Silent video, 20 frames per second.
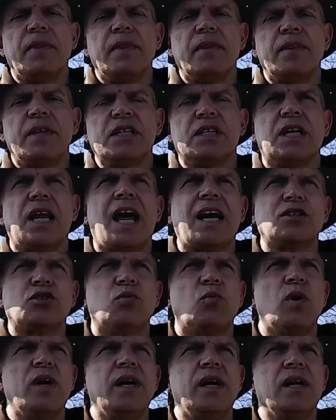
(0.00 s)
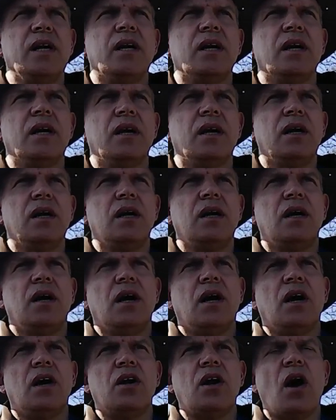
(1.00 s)
this last week,
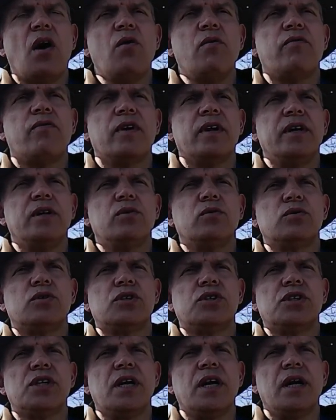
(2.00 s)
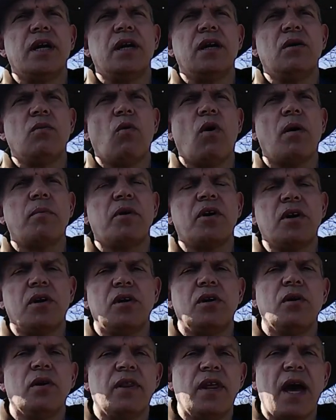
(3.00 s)
and hopefully you'll see what I'm going to
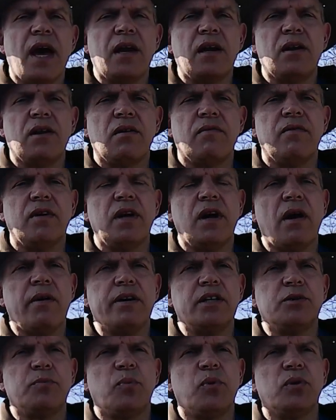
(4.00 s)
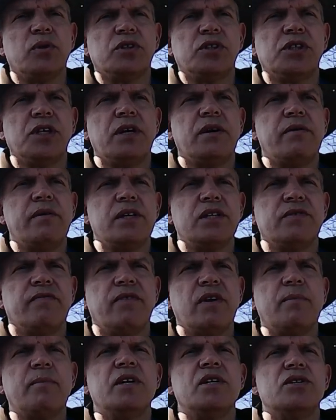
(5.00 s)
do at the end of the video is put a series of
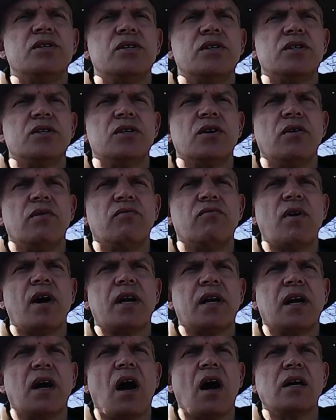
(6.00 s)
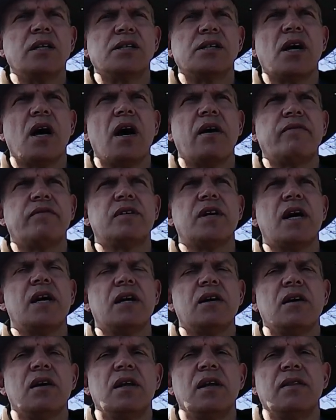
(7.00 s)
images of red kites that I've
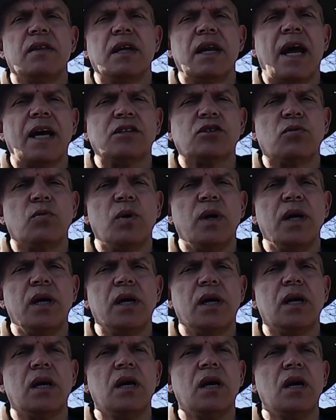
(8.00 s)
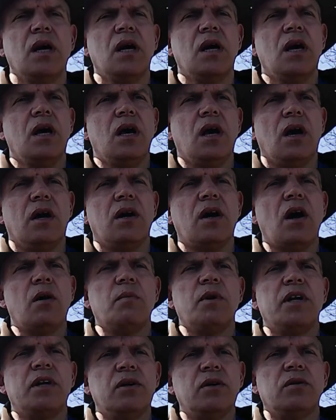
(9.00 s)
taken in the last week, and
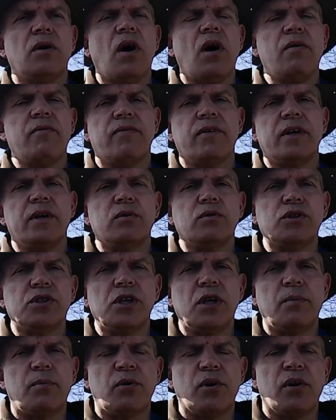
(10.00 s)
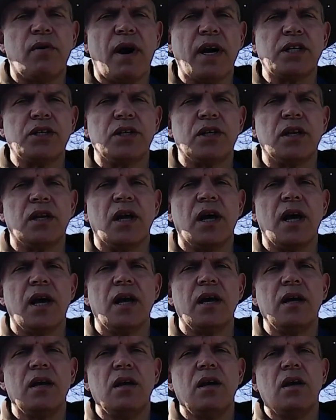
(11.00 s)
hopefully you'll see a progression there,
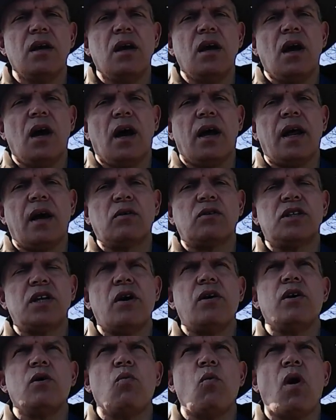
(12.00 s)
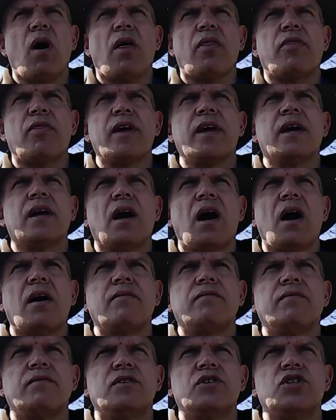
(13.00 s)
and I'll tell you what I think
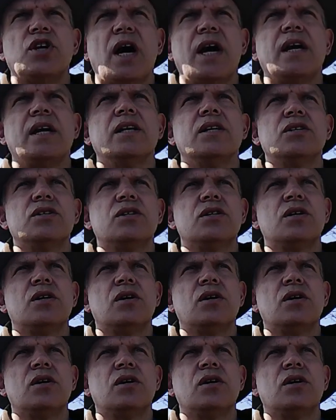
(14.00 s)
I've changed